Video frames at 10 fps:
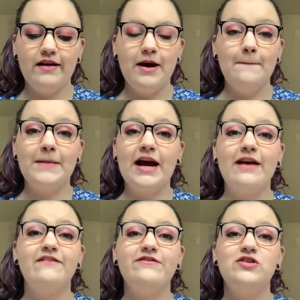But I
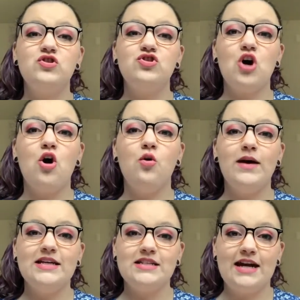am so
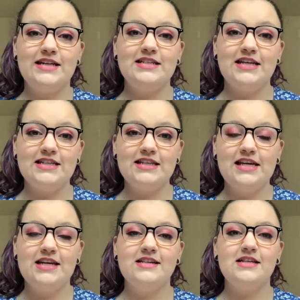excited to get to
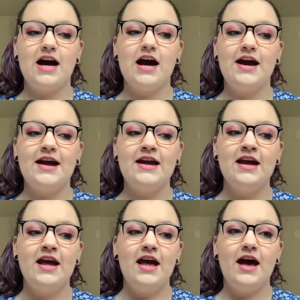these. I
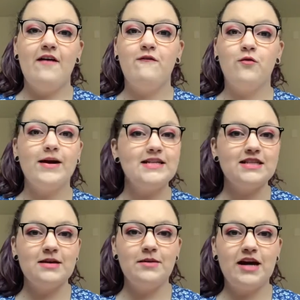have
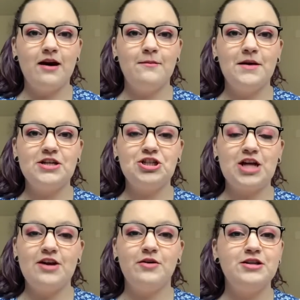recently become a
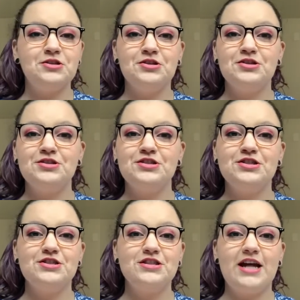
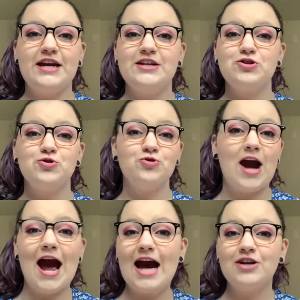Shadowhunters
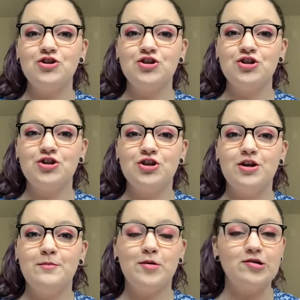trash
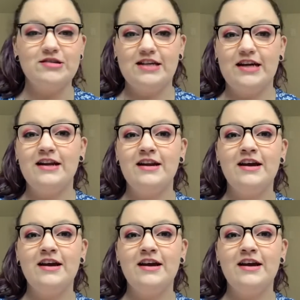person.